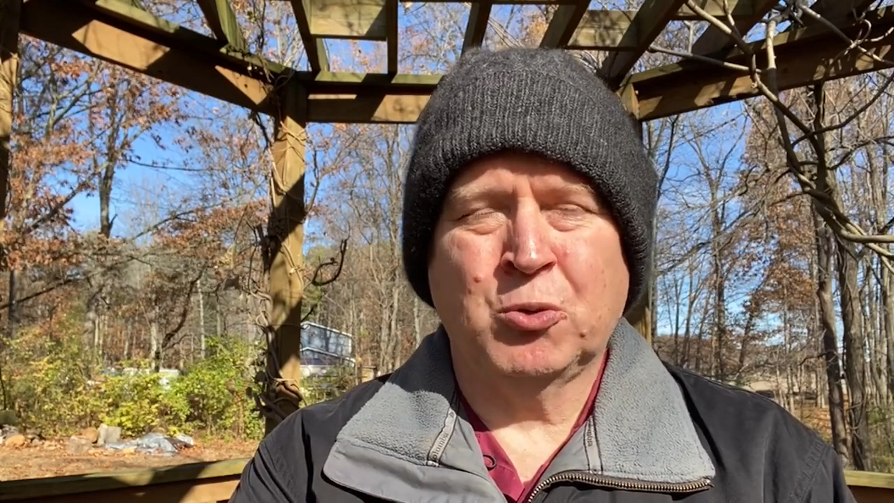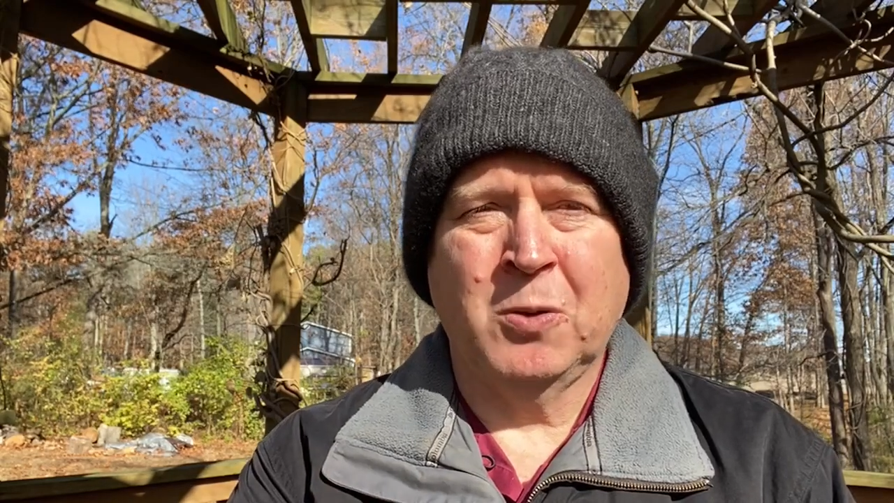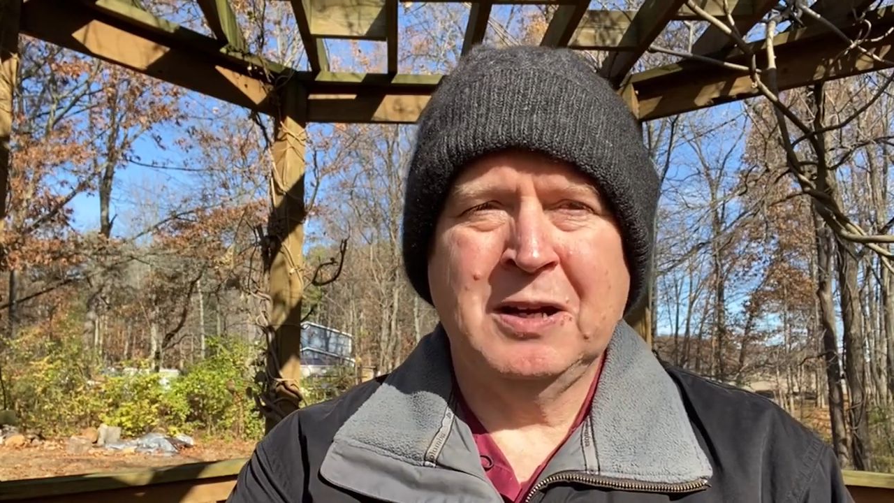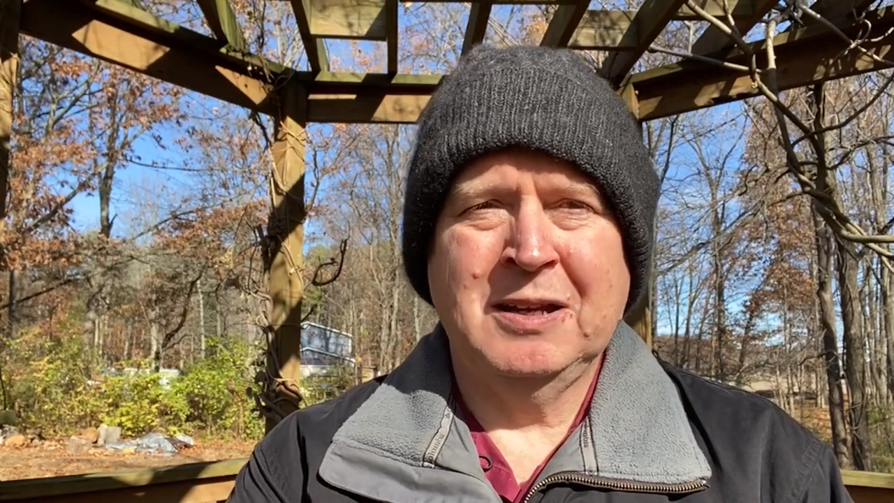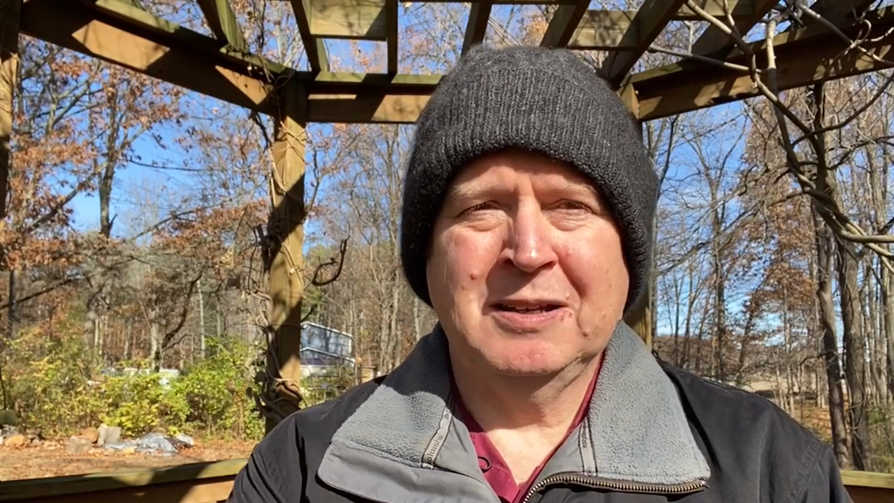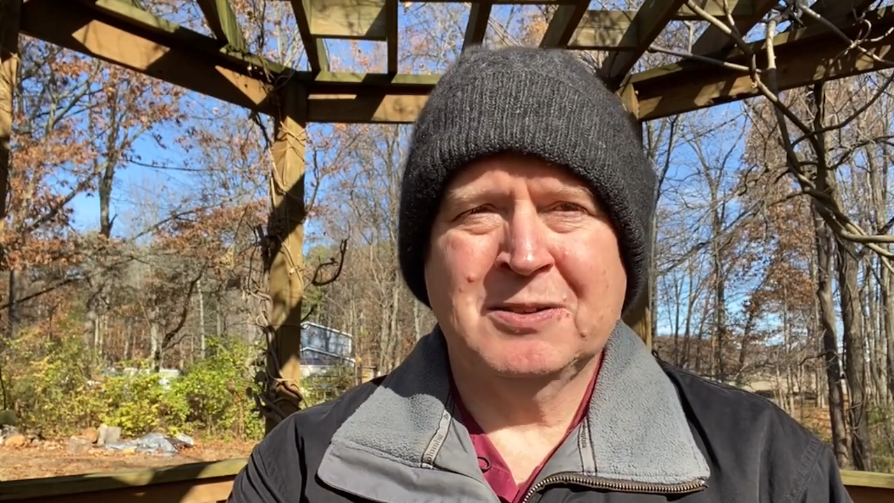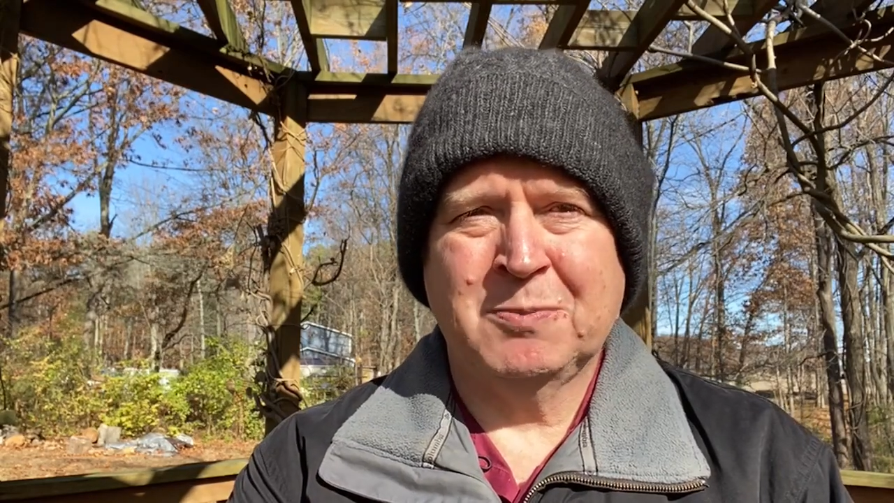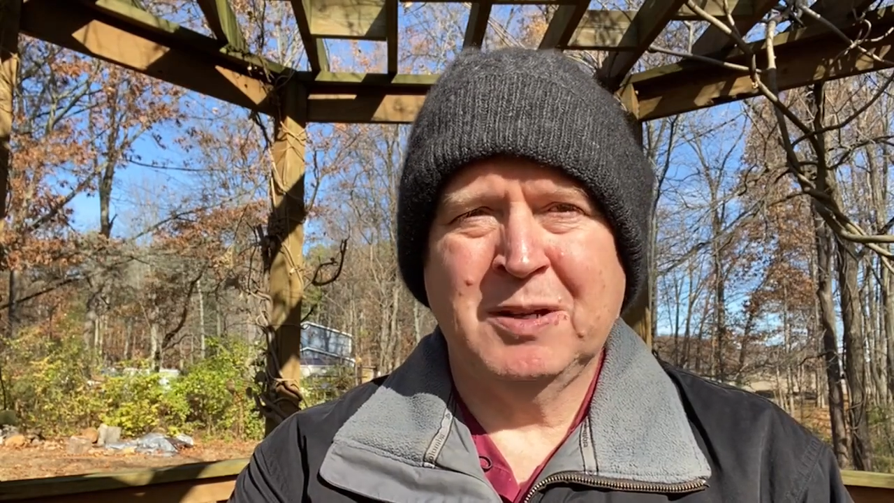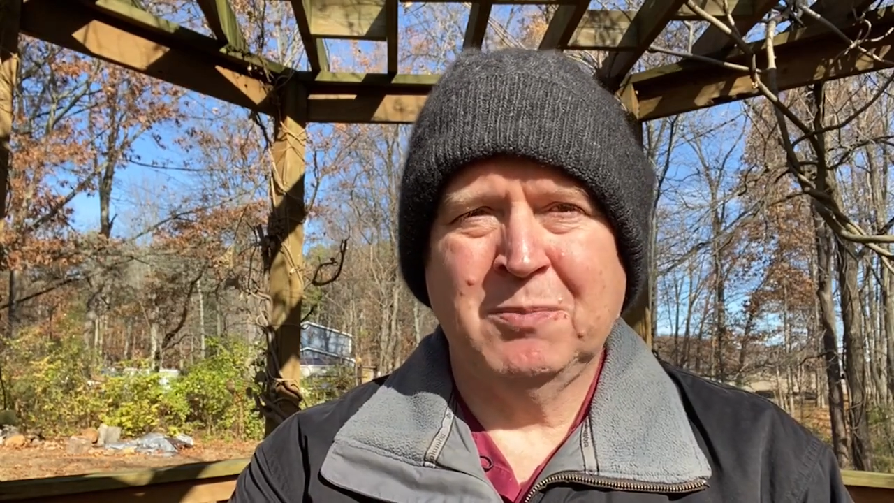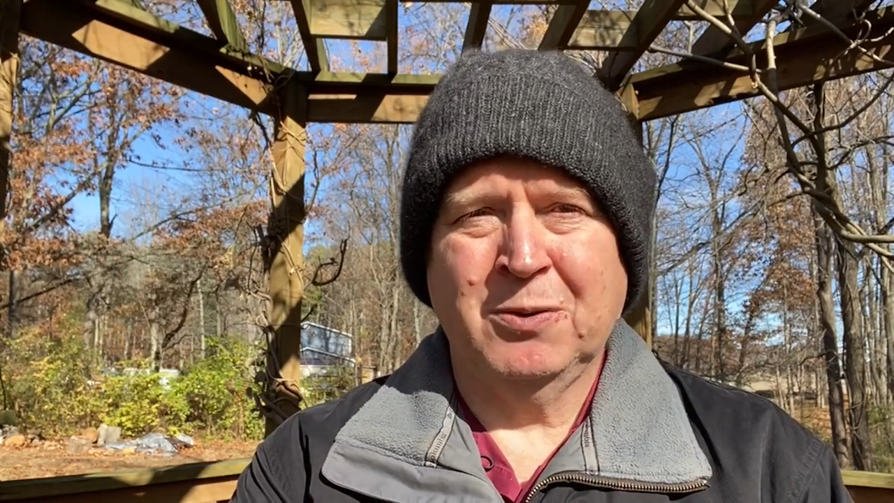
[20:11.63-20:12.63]
training
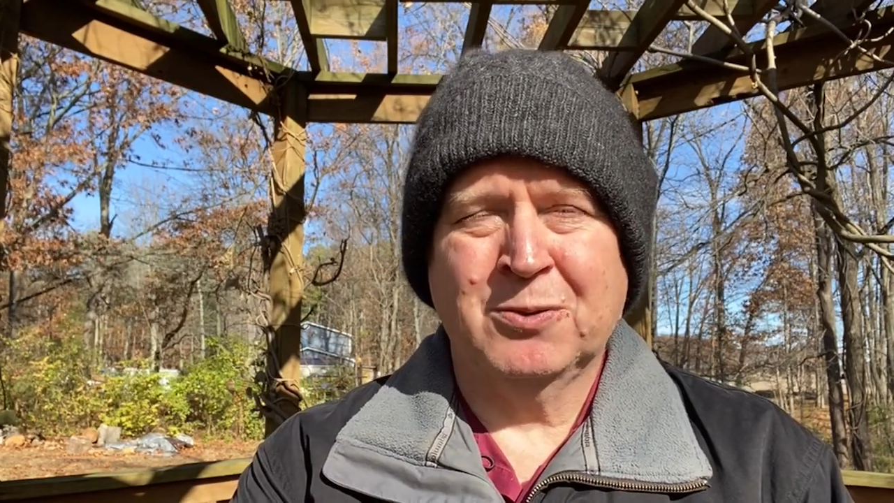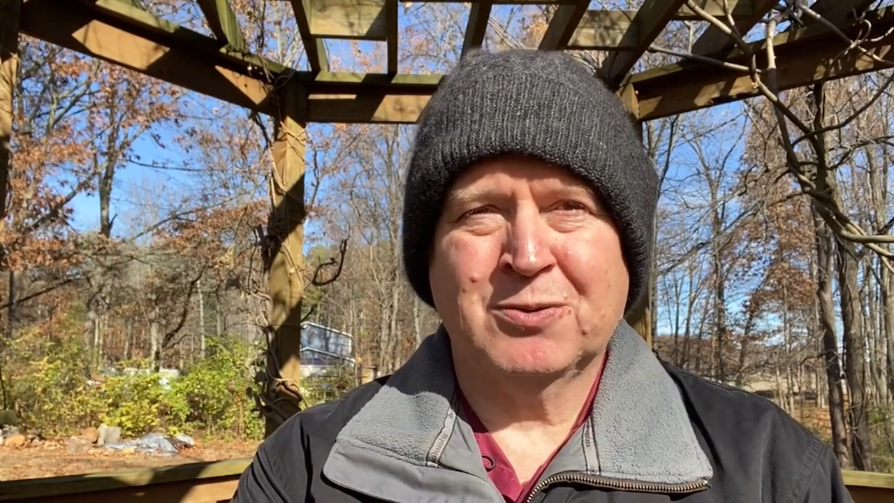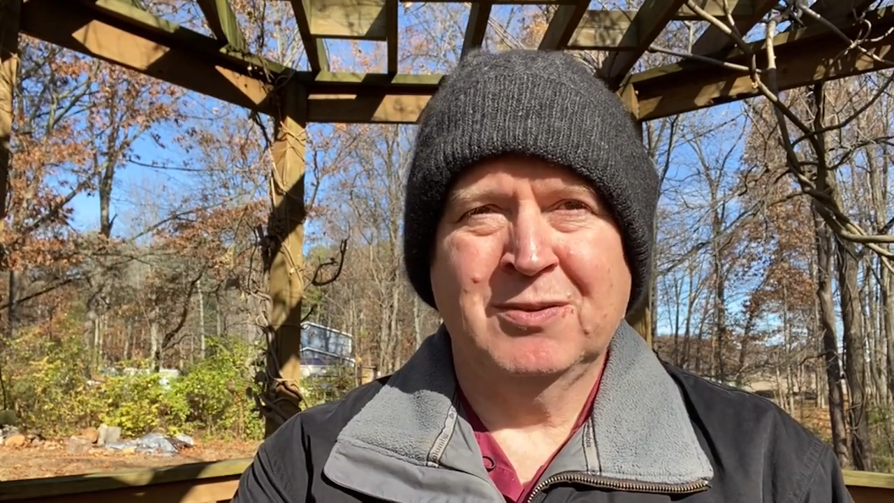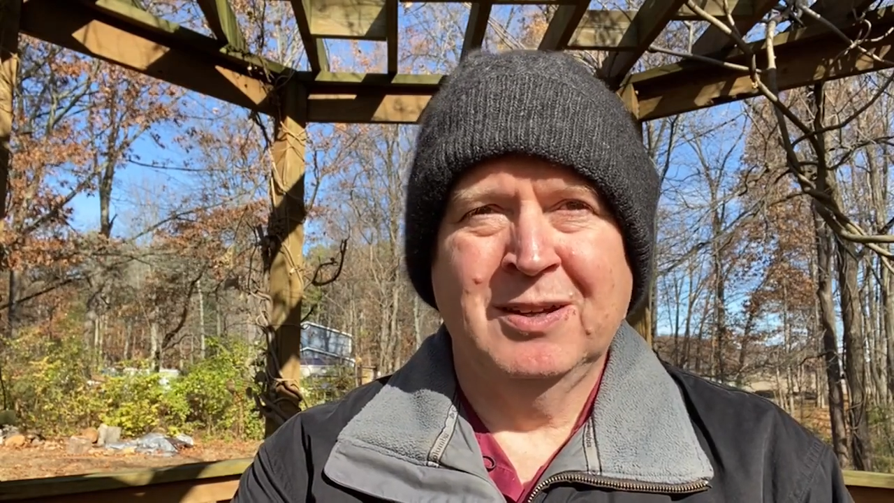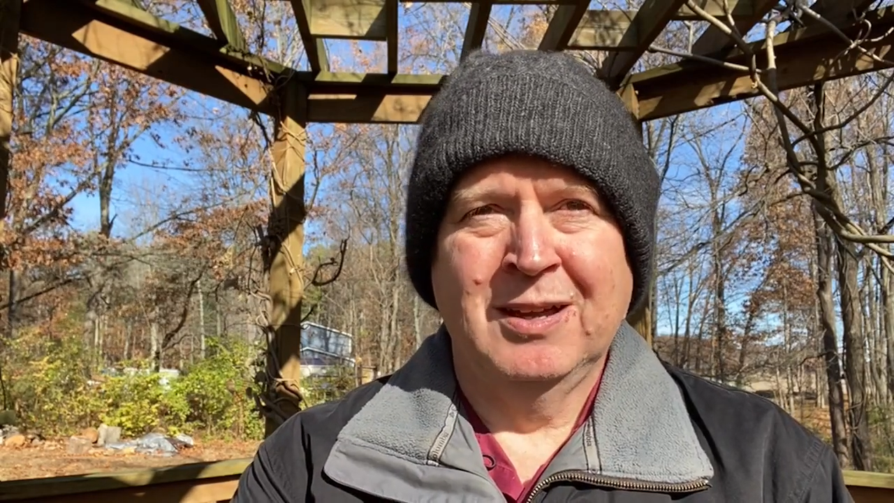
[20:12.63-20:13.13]
its members,